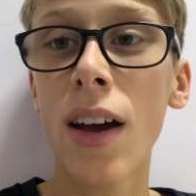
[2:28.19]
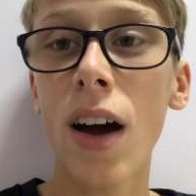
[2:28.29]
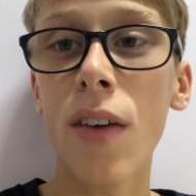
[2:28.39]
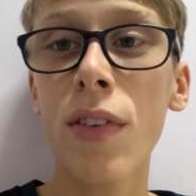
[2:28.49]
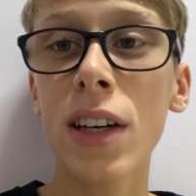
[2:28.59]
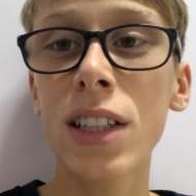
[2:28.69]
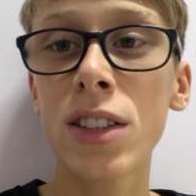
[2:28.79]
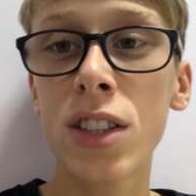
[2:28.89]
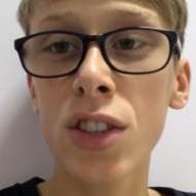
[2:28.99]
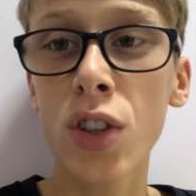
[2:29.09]
I think his
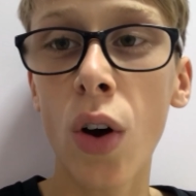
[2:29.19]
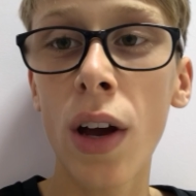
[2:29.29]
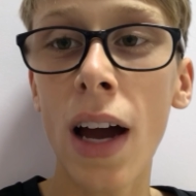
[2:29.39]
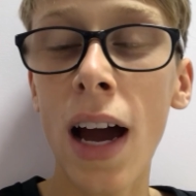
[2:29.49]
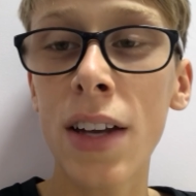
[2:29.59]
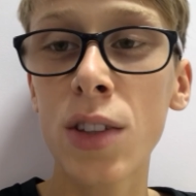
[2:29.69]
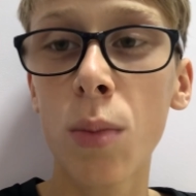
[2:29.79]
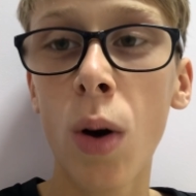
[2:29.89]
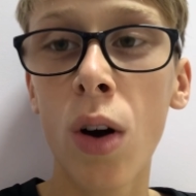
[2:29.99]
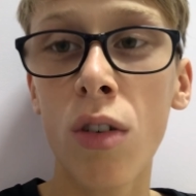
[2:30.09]
desire and his
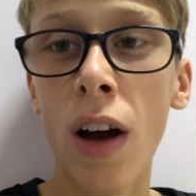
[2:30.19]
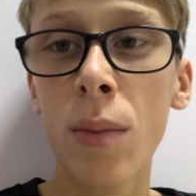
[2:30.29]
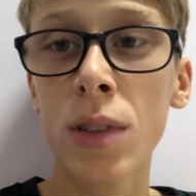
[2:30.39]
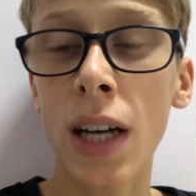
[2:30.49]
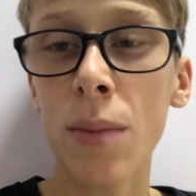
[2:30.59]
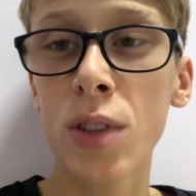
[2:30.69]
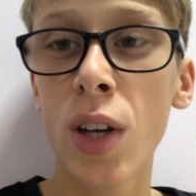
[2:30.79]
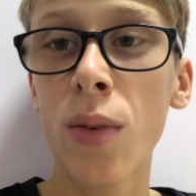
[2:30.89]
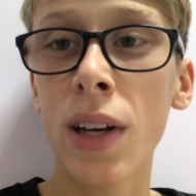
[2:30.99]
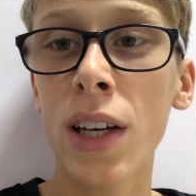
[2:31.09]
work rate was
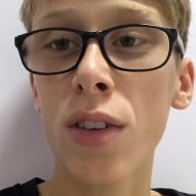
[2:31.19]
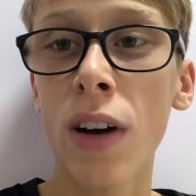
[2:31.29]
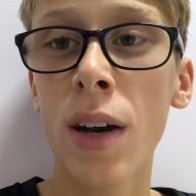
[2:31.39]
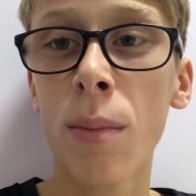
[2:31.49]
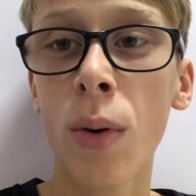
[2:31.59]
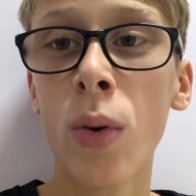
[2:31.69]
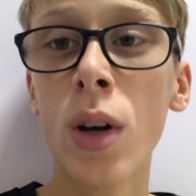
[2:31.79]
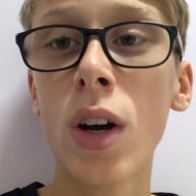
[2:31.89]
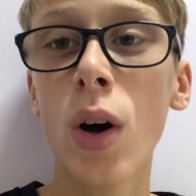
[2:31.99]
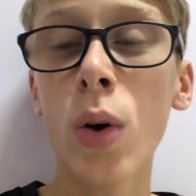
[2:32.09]
absolutely incredible.
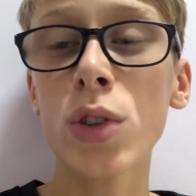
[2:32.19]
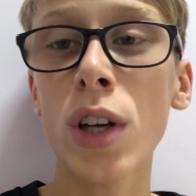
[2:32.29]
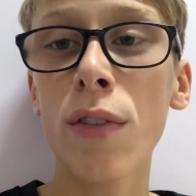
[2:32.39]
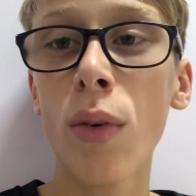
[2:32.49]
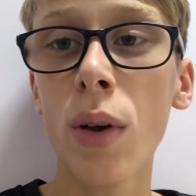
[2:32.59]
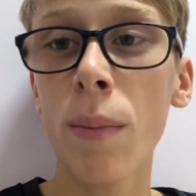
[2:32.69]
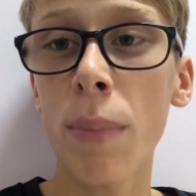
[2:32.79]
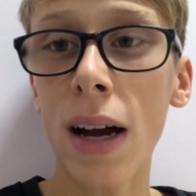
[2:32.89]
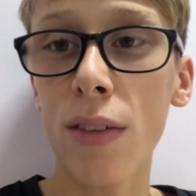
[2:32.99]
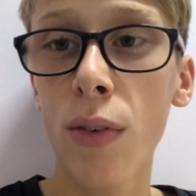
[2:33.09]
Also, I thought the
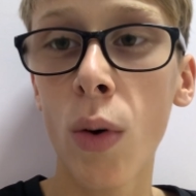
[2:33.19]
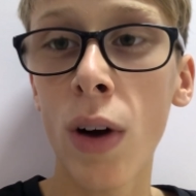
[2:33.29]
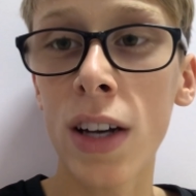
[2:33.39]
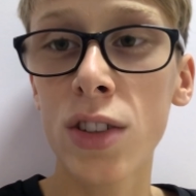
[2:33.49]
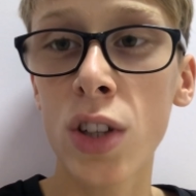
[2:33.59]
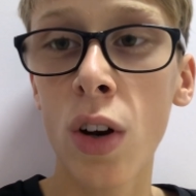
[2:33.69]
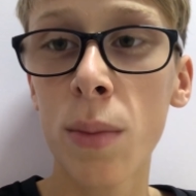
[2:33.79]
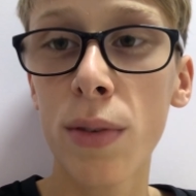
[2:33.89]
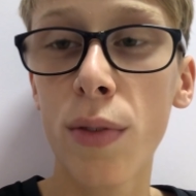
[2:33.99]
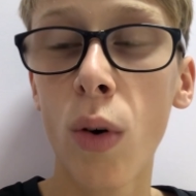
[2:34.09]
back four had solid
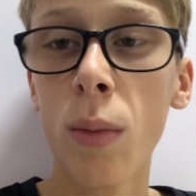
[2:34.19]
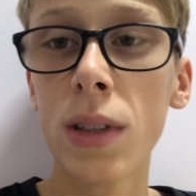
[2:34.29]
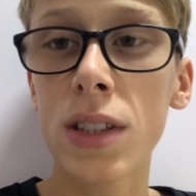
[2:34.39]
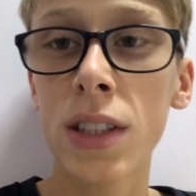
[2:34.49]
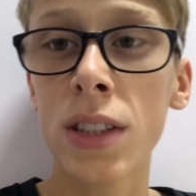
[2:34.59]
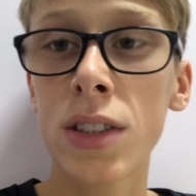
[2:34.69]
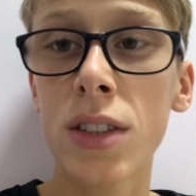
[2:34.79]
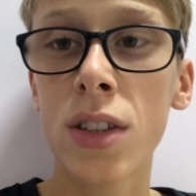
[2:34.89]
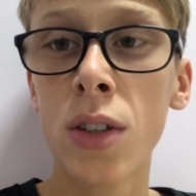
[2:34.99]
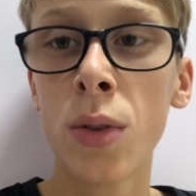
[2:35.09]
performances
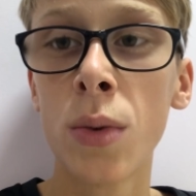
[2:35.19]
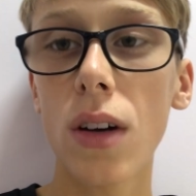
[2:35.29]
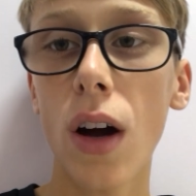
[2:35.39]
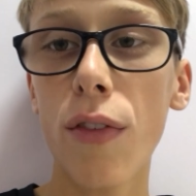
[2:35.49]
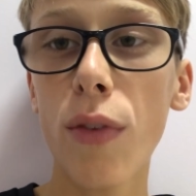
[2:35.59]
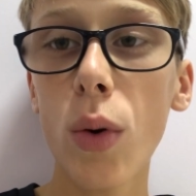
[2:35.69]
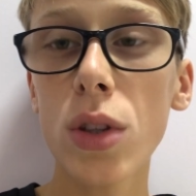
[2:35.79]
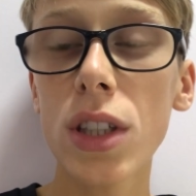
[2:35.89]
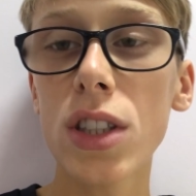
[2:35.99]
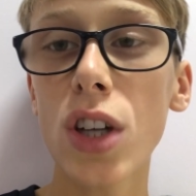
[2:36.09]
too. I
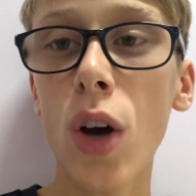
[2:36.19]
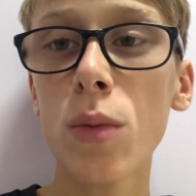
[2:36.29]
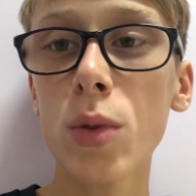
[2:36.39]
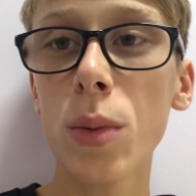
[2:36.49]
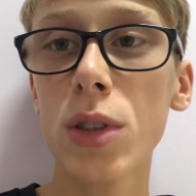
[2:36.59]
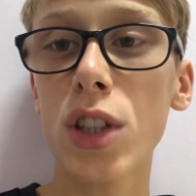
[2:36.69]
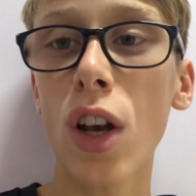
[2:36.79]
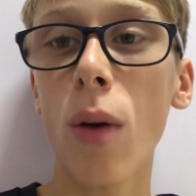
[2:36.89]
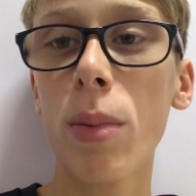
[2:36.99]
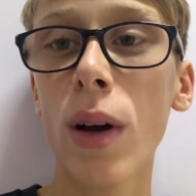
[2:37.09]
thought at times we were
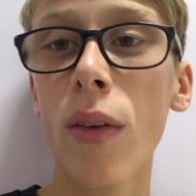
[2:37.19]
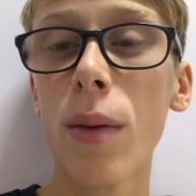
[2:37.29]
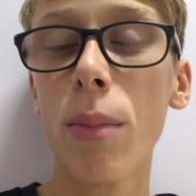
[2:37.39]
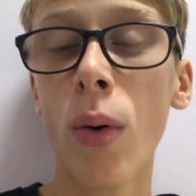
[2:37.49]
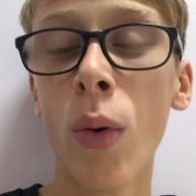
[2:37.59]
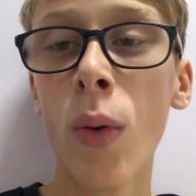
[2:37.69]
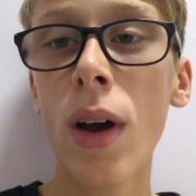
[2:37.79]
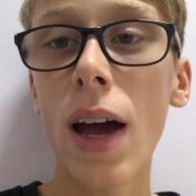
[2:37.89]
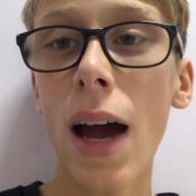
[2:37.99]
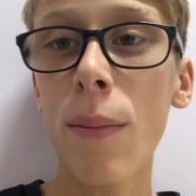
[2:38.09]
sloppy on the ball
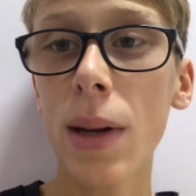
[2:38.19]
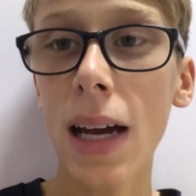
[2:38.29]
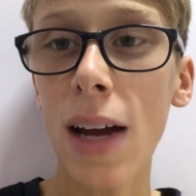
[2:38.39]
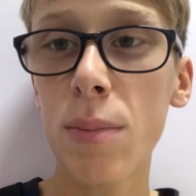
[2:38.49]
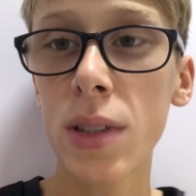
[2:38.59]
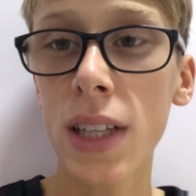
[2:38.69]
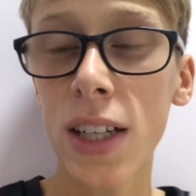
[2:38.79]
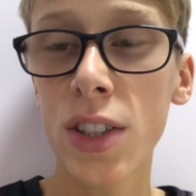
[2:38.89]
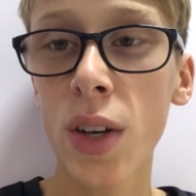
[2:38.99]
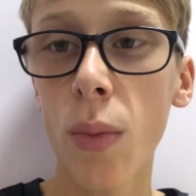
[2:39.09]
and we gave
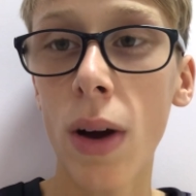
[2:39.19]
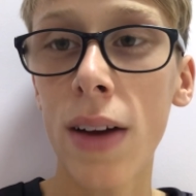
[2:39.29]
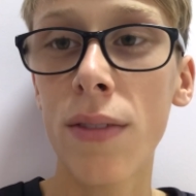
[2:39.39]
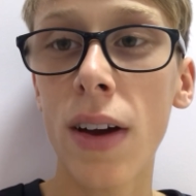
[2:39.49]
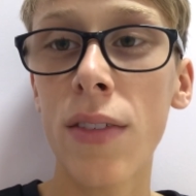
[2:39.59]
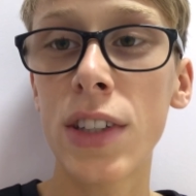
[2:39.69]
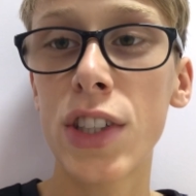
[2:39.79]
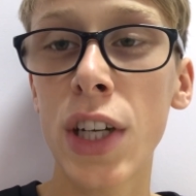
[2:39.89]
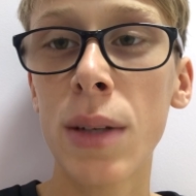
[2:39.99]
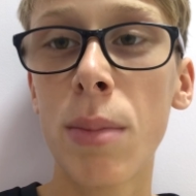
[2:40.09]
possession away very
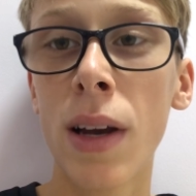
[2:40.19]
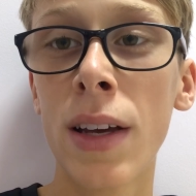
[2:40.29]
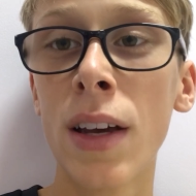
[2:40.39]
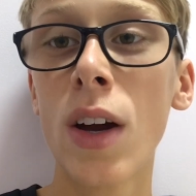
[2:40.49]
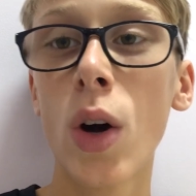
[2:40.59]
cheaply.